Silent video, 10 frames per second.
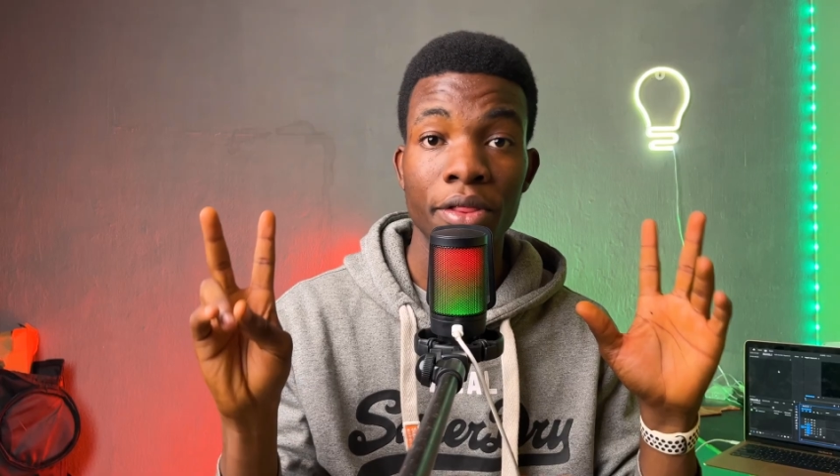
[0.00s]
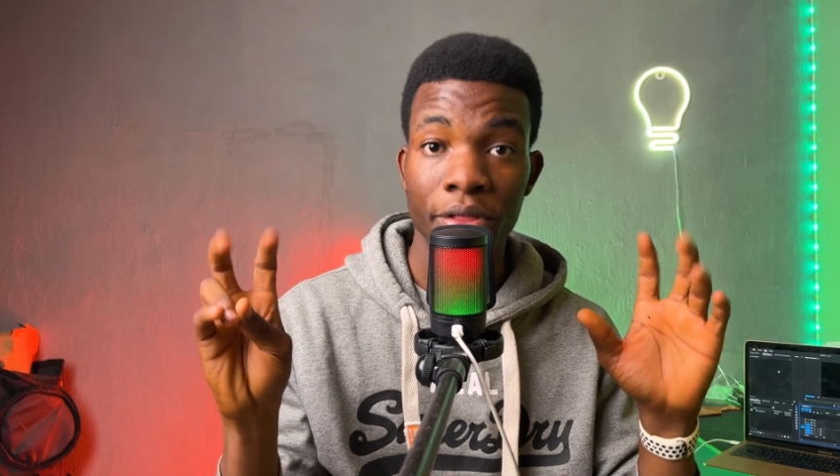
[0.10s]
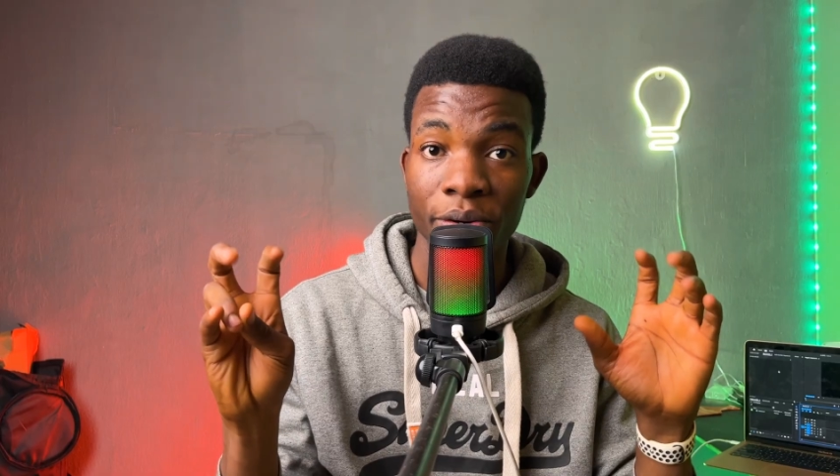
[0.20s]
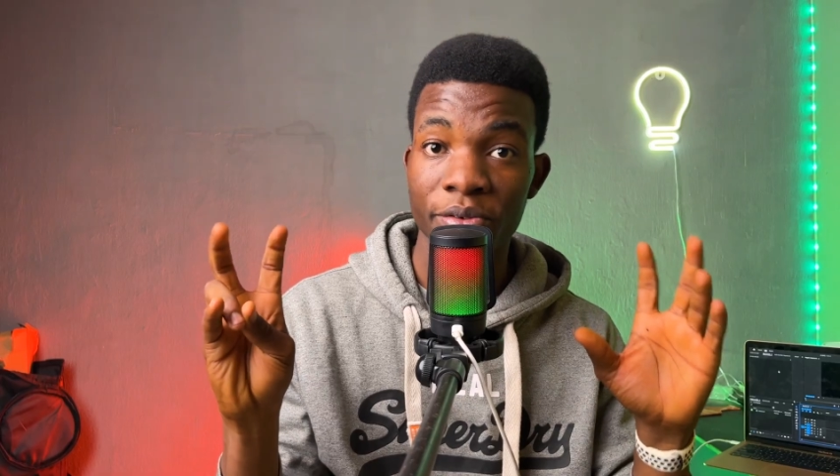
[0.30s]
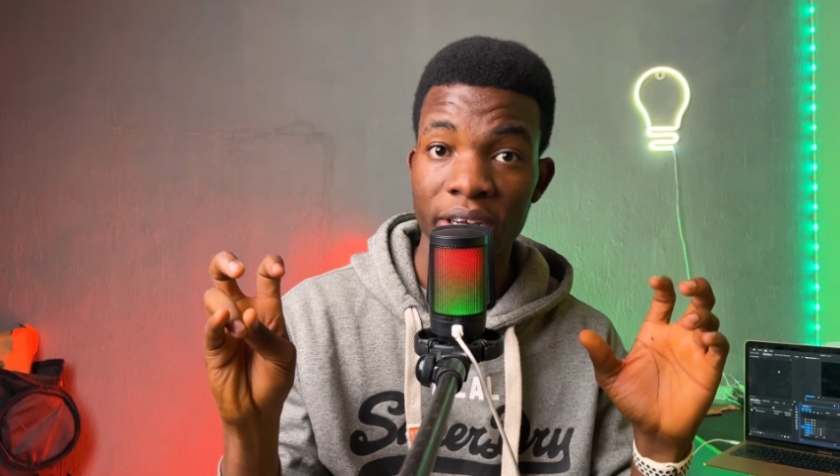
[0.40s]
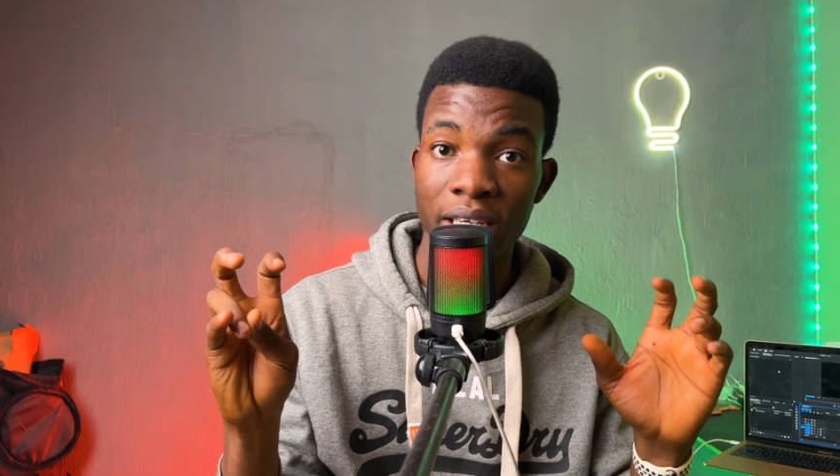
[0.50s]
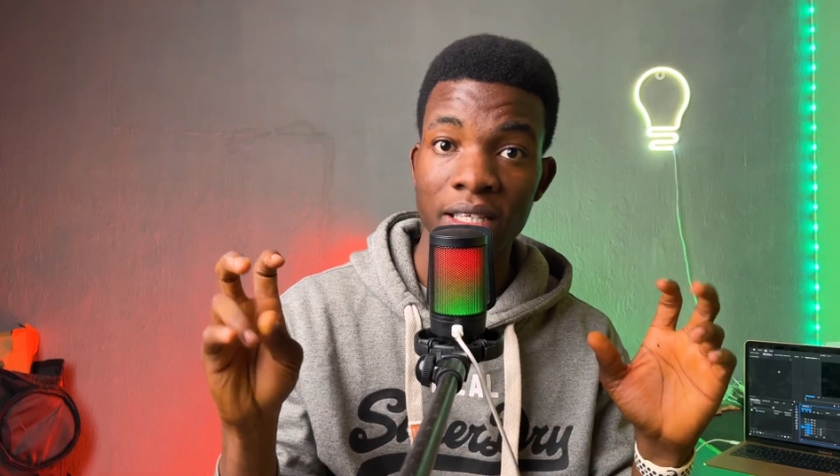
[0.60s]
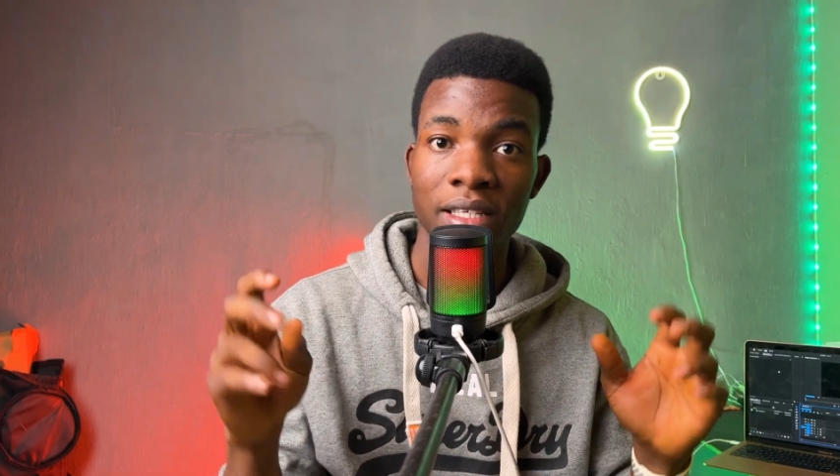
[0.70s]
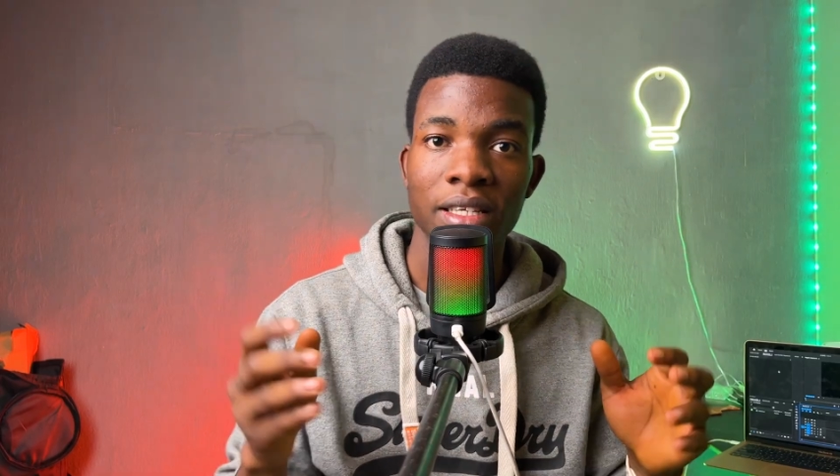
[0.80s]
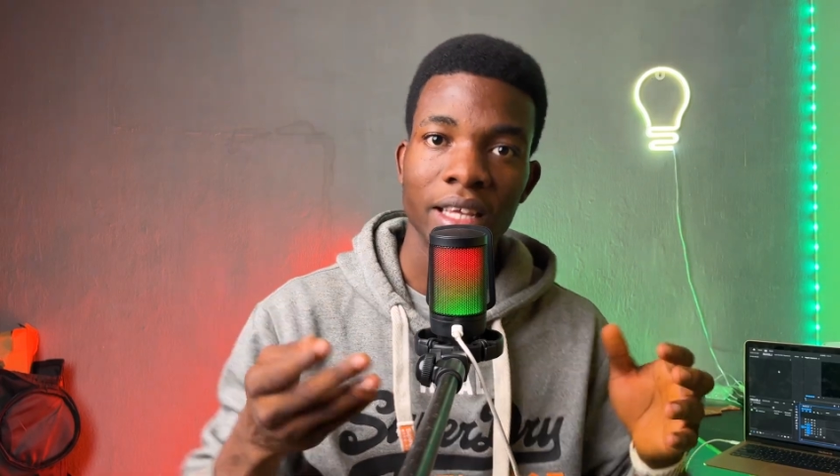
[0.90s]
the
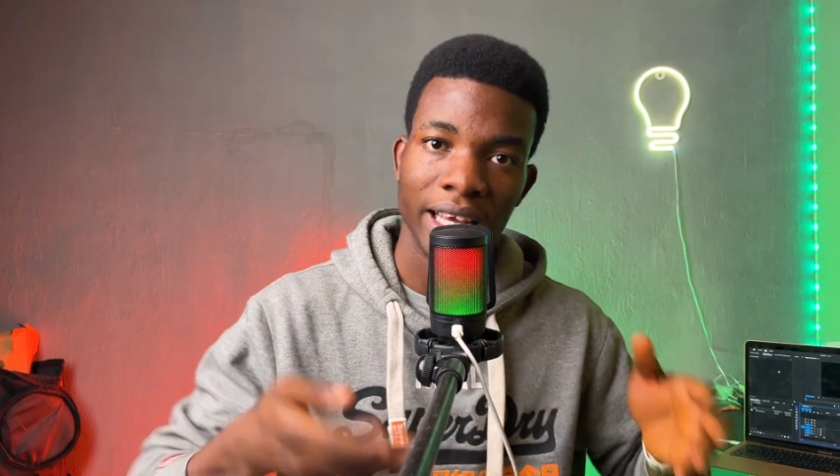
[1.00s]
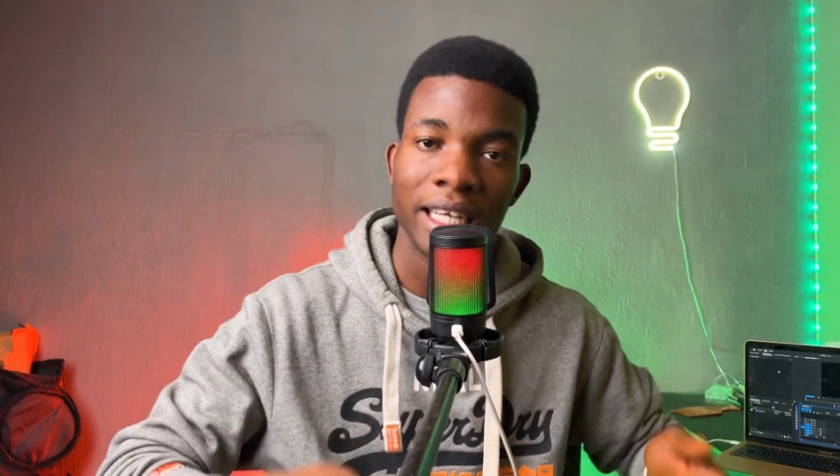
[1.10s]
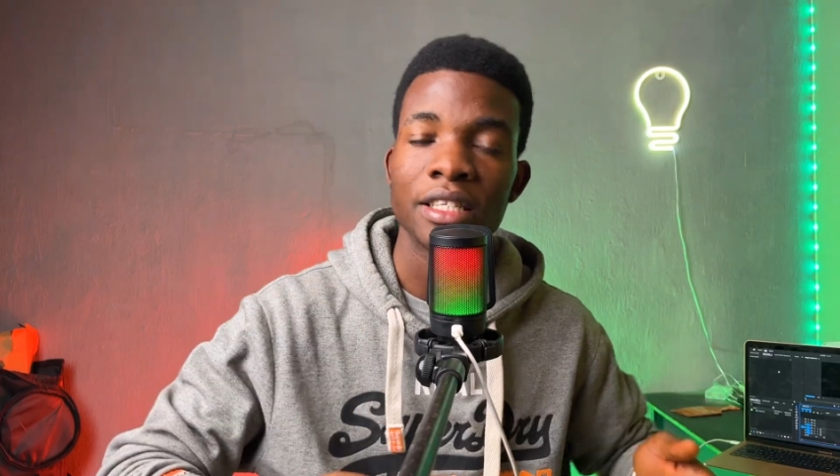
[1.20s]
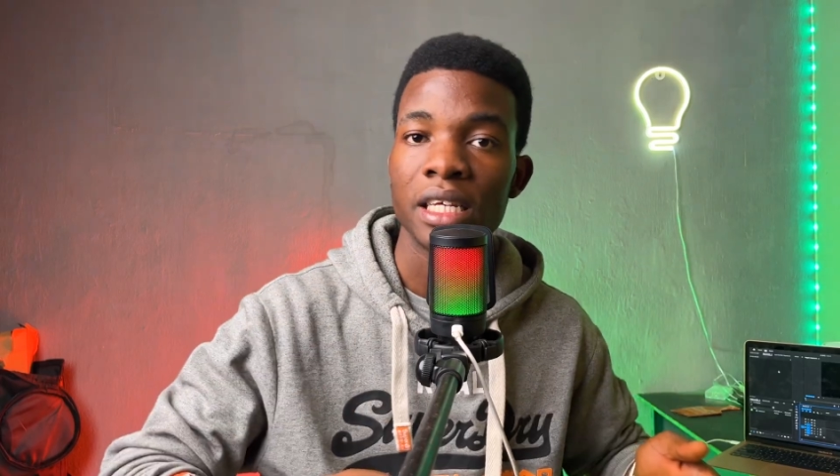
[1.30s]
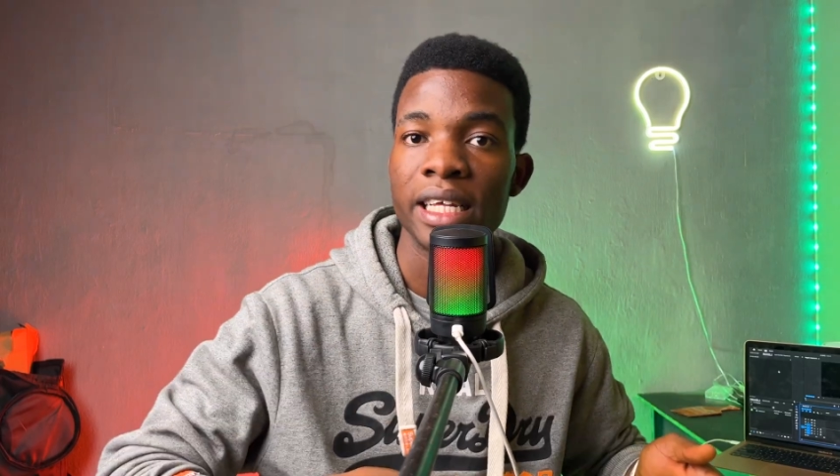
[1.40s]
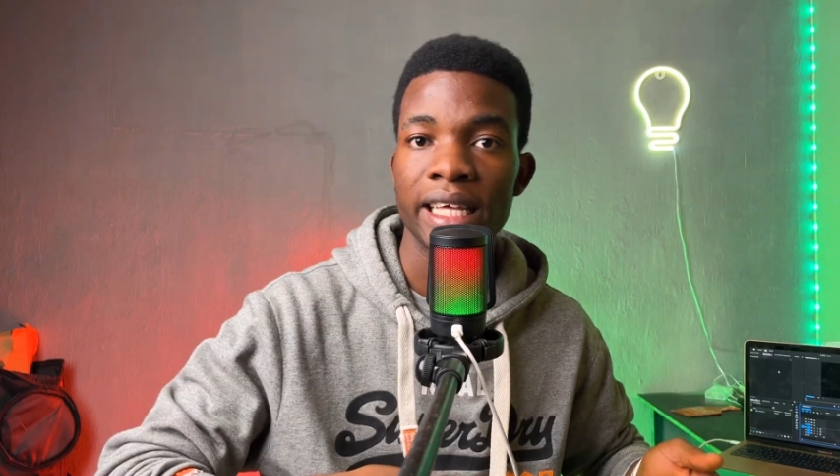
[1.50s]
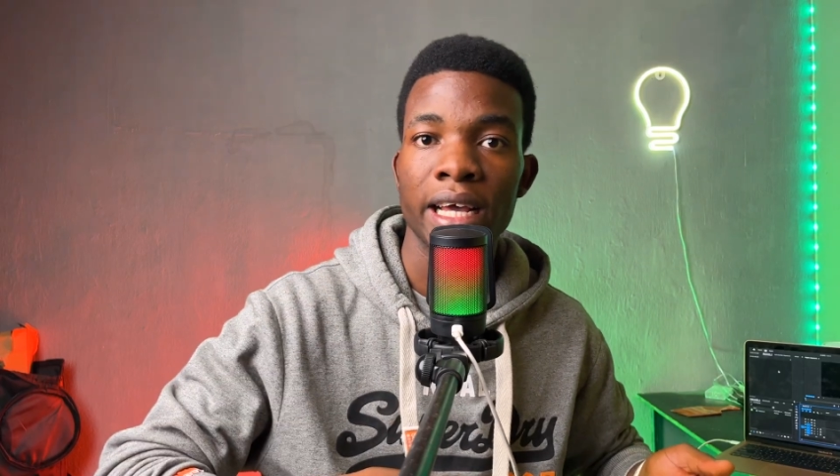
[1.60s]
Riz inside